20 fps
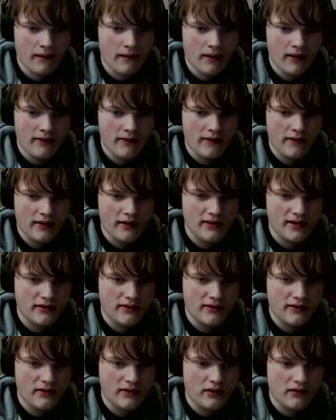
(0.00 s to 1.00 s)
And that's
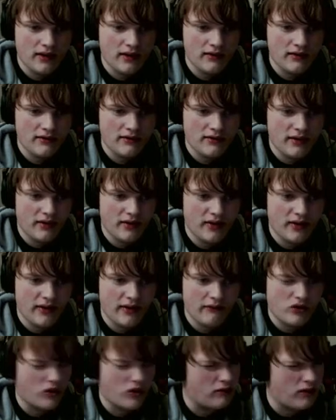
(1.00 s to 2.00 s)
it. Okay, so now I
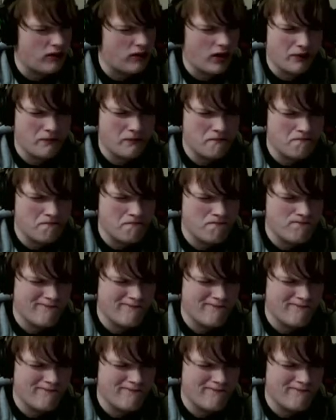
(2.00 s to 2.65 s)
have a crowbar.